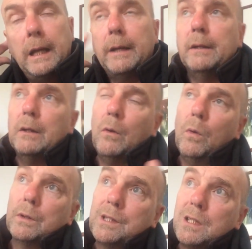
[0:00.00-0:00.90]
And
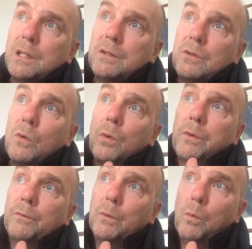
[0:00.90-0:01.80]
all the scenes
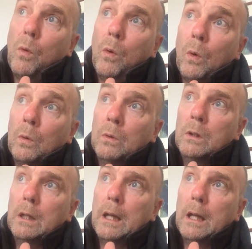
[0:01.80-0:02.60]
north of the wall,